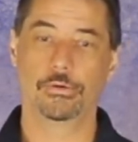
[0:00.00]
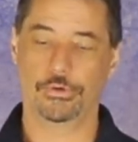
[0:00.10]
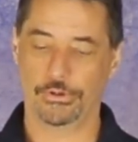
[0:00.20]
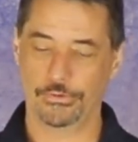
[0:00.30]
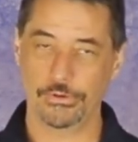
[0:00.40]

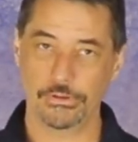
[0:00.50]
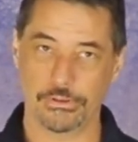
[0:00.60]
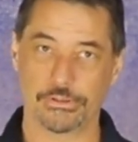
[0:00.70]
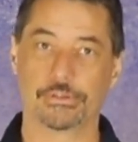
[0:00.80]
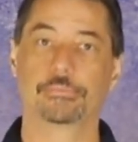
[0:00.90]
When you're doing
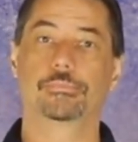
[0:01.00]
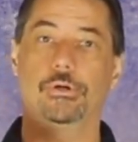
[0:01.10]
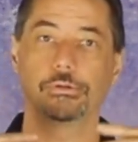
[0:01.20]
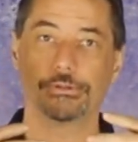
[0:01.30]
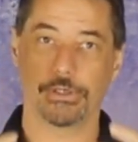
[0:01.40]
this
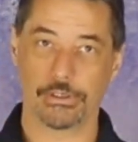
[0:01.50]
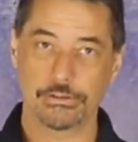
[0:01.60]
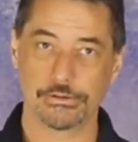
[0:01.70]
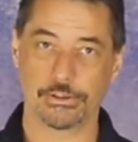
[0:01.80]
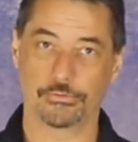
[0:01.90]

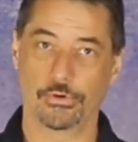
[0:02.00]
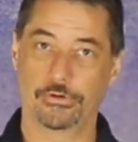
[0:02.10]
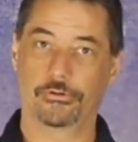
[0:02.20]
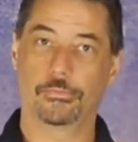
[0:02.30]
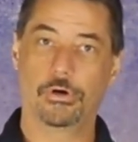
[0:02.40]
process of
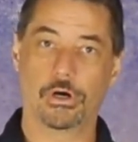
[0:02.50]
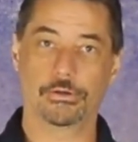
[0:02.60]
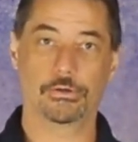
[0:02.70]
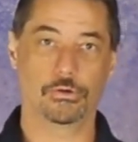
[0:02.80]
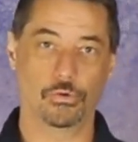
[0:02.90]
going from
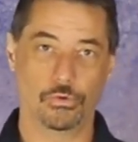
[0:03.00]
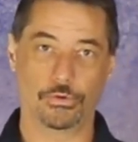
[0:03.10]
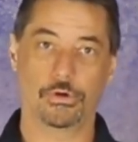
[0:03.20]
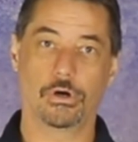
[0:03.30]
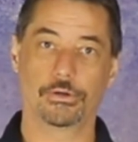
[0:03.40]
hot to
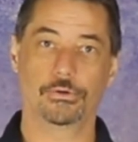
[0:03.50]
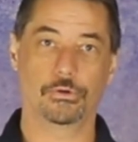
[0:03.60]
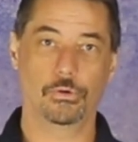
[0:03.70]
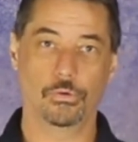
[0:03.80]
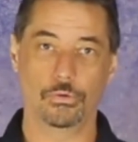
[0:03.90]
cold, hot to
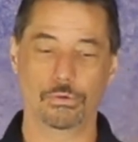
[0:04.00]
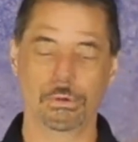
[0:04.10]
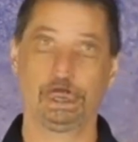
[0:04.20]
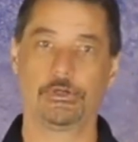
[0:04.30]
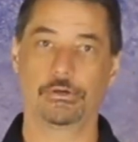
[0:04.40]
cold,
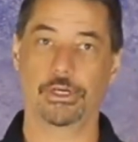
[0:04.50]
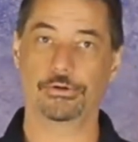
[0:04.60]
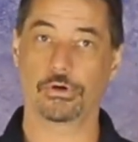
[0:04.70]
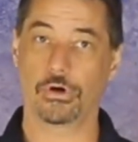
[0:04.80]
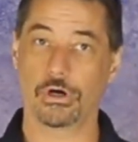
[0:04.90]
your
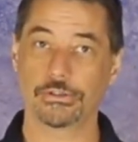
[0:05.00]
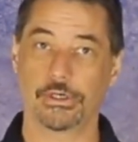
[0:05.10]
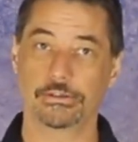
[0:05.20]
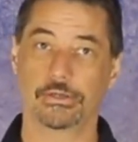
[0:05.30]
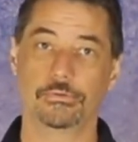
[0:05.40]
nitric
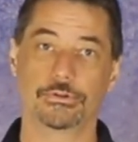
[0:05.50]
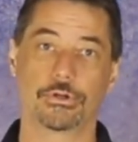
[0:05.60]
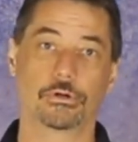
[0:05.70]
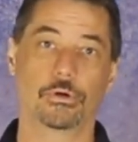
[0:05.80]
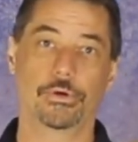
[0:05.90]
oxide levels
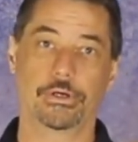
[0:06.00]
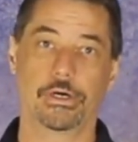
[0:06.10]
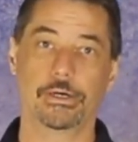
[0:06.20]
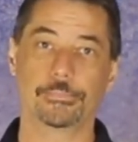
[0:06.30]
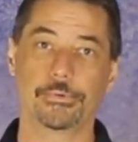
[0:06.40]
are going
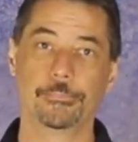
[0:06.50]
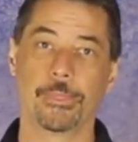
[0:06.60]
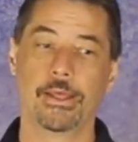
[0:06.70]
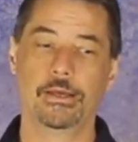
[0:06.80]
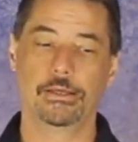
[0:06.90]
up.
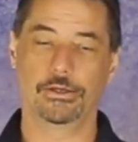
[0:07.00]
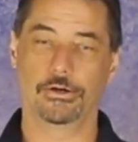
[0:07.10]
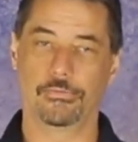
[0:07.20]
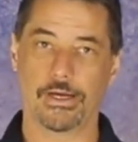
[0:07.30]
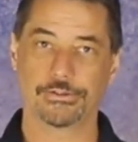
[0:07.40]

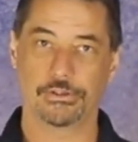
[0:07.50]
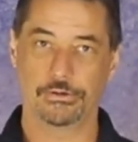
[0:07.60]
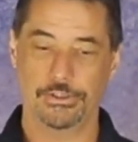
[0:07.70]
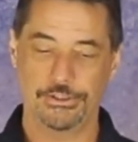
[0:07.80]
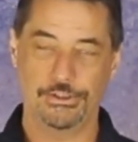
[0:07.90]
Your
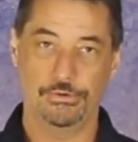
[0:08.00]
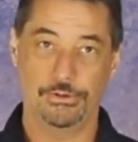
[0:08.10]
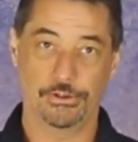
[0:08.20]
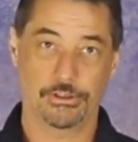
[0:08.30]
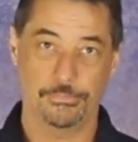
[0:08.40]
vascular tissue
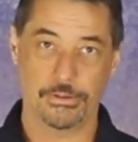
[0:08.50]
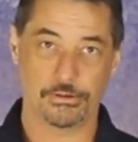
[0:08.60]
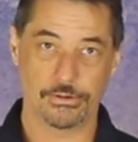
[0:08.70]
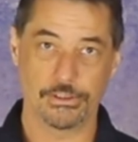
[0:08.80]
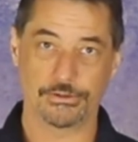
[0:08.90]
and your
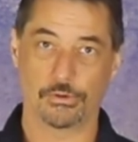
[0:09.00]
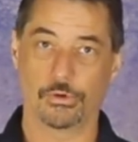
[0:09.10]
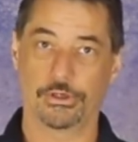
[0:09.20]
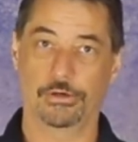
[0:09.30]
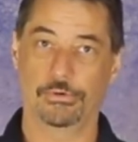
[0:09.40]
capillaries are
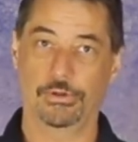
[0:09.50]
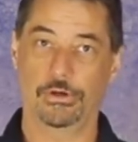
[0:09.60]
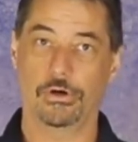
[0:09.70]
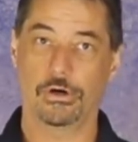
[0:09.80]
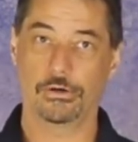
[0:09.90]
working really
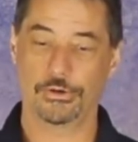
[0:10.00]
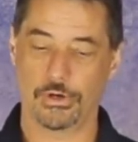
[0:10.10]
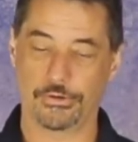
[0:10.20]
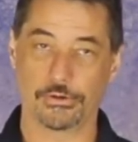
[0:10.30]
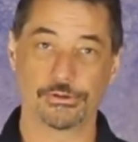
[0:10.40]
hard to
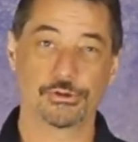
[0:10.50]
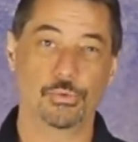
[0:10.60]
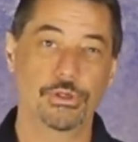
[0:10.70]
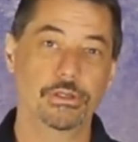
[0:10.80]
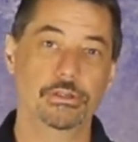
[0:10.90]
either
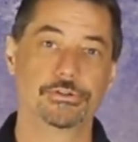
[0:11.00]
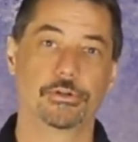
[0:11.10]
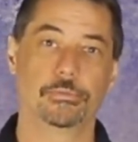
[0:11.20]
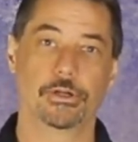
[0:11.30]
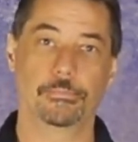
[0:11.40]
squeeze
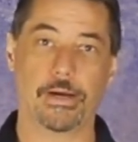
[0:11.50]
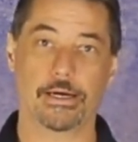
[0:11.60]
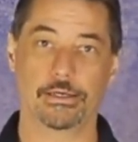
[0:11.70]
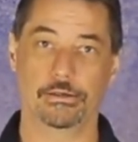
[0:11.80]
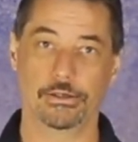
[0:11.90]
the blood
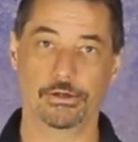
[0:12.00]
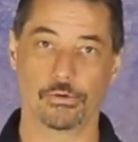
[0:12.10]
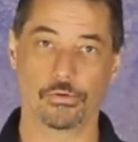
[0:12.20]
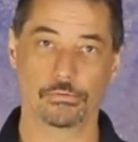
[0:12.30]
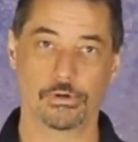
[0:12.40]
back into
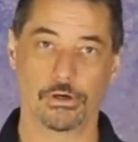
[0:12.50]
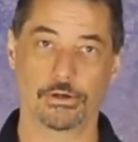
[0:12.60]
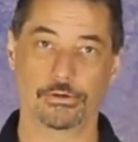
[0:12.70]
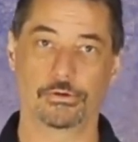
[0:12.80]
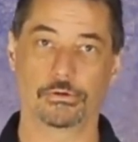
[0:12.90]
your uh,
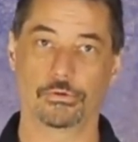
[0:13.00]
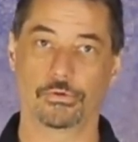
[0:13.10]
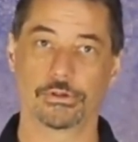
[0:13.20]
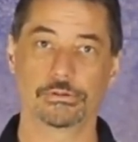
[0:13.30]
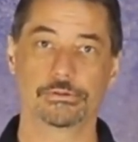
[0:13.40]
internal
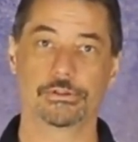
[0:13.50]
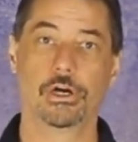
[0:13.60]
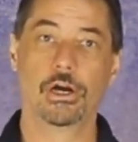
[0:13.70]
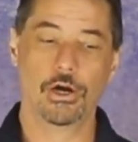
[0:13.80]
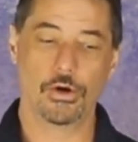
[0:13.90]
organs
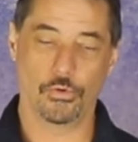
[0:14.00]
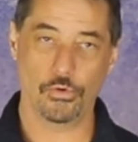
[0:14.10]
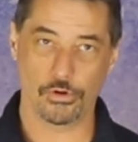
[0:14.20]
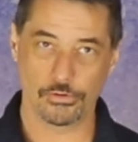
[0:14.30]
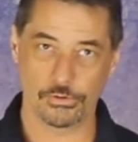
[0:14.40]

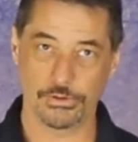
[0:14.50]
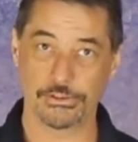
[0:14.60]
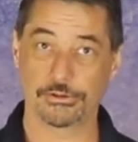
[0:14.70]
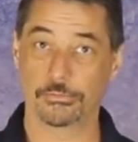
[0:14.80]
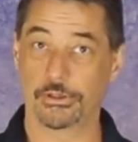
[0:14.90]
or
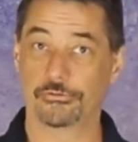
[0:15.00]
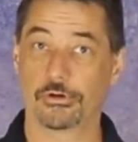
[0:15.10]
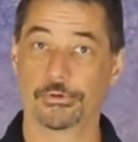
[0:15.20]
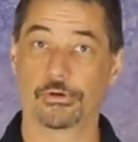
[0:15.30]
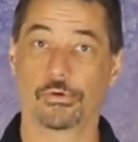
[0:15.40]
release the blood
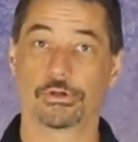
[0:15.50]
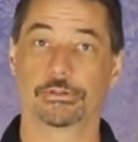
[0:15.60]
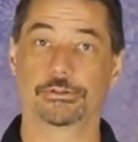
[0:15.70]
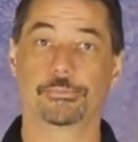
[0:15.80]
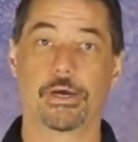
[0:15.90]
from your
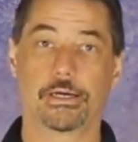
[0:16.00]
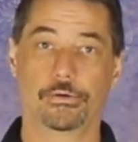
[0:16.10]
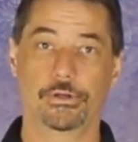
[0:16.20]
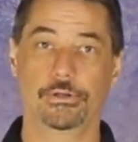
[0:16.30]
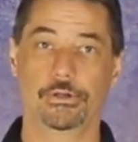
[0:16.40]
organs back
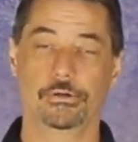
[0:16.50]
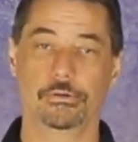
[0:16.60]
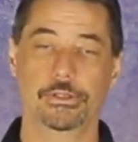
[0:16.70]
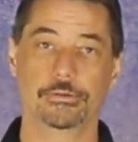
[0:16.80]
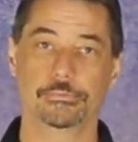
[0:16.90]
out into your
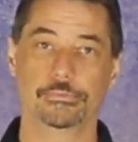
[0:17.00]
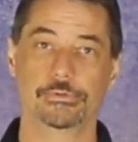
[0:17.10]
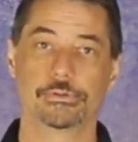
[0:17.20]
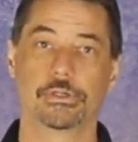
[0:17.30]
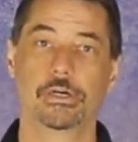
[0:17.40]

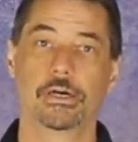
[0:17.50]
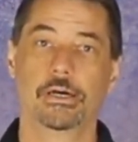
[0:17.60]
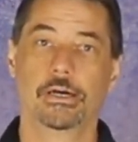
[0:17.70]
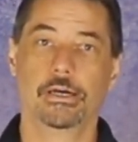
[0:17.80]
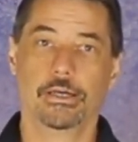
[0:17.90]
limbs.
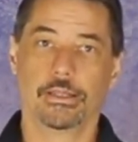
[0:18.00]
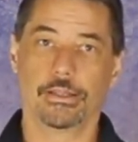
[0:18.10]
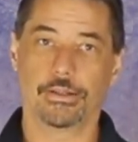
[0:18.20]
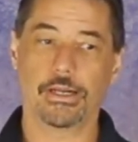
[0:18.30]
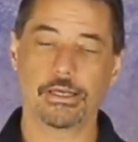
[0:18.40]

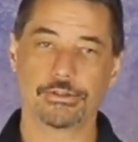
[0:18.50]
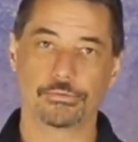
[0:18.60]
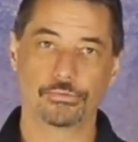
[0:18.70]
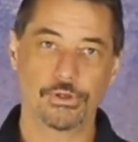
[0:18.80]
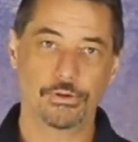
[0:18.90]
That has a
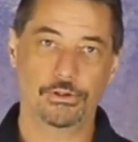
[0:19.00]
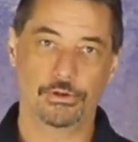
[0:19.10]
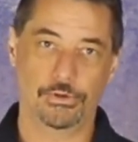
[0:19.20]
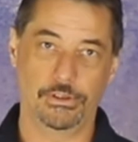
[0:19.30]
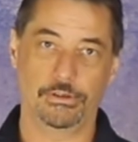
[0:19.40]
really
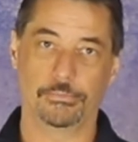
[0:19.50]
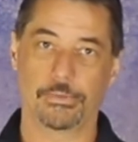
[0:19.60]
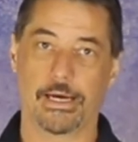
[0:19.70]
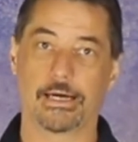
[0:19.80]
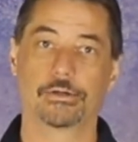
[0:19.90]
unique
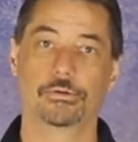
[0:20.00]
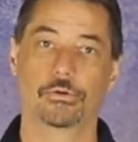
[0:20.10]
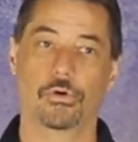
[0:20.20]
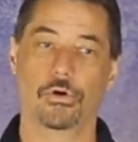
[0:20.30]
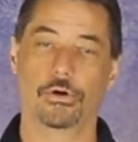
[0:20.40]
impact
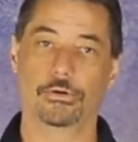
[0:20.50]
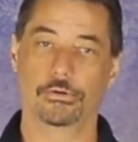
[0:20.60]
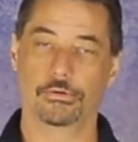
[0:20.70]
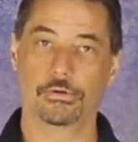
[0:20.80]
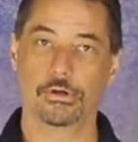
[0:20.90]

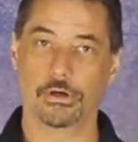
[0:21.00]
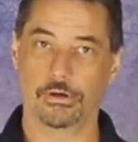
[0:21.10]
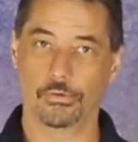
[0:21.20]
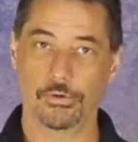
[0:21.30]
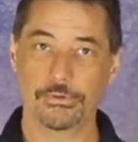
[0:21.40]
on
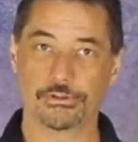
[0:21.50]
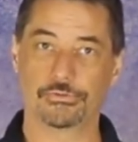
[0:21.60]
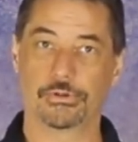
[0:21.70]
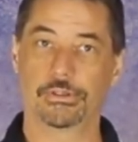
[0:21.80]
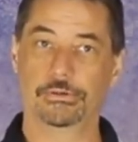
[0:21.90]
uh, women's
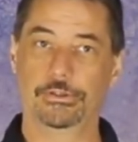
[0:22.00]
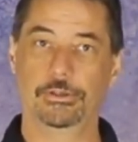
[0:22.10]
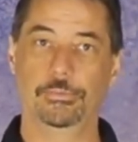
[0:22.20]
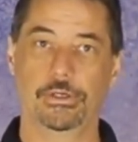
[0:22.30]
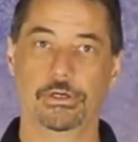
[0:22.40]
fertility
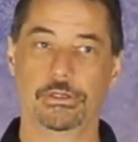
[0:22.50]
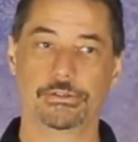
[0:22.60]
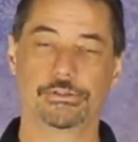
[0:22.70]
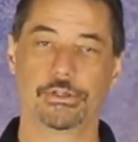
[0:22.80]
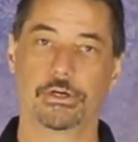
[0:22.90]

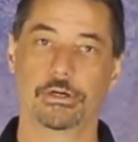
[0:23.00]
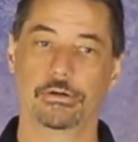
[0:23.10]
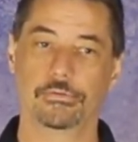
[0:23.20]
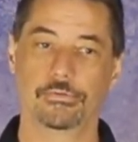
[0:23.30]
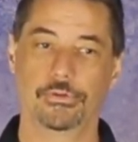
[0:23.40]
because
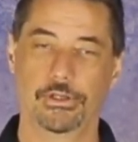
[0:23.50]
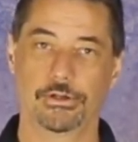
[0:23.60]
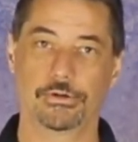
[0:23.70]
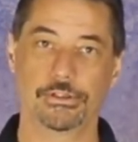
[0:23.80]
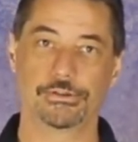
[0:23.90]
of the
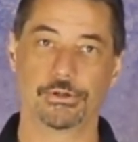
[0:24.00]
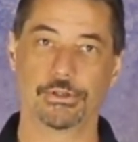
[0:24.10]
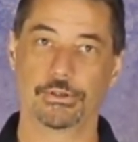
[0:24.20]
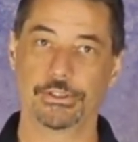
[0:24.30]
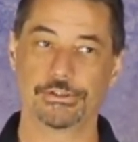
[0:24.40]
increased
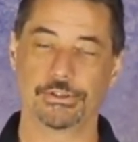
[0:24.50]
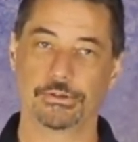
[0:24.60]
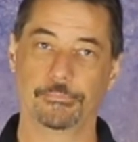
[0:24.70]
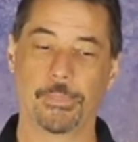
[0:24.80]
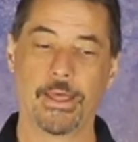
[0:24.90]

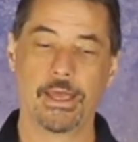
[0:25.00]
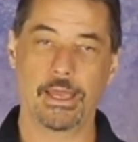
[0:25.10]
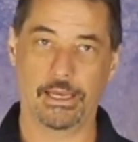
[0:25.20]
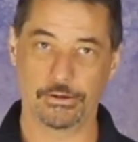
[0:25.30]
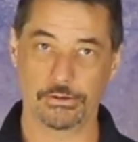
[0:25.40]
circulation
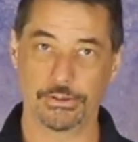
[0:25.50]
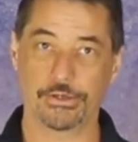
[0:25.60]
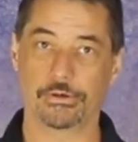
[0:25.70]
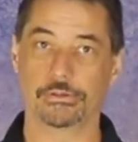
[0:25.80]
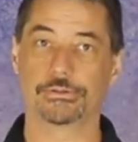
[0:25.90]
and
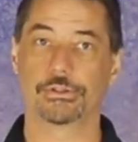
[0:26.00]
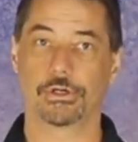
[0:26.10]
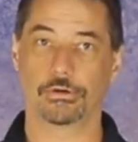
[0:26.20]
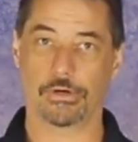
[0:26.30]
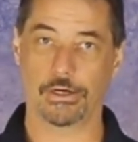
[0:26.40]
clearance
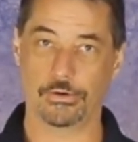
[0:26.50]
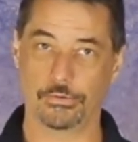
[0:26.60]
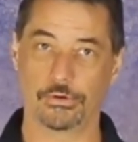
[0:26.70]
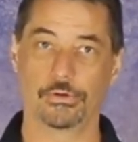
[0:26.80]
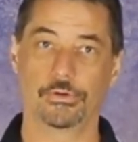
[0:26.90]

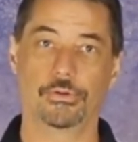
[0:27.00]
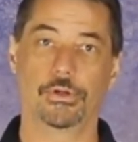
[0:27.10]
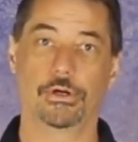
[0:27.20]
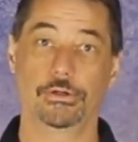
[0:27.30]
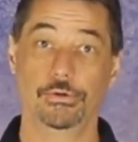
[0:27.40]
around
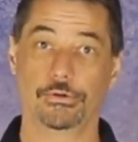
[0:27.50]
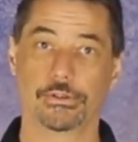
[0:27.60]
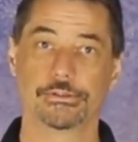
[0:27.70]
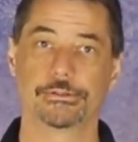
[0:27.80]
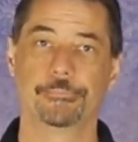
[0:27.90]
the
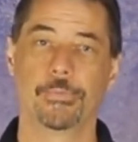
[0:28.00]
uterus.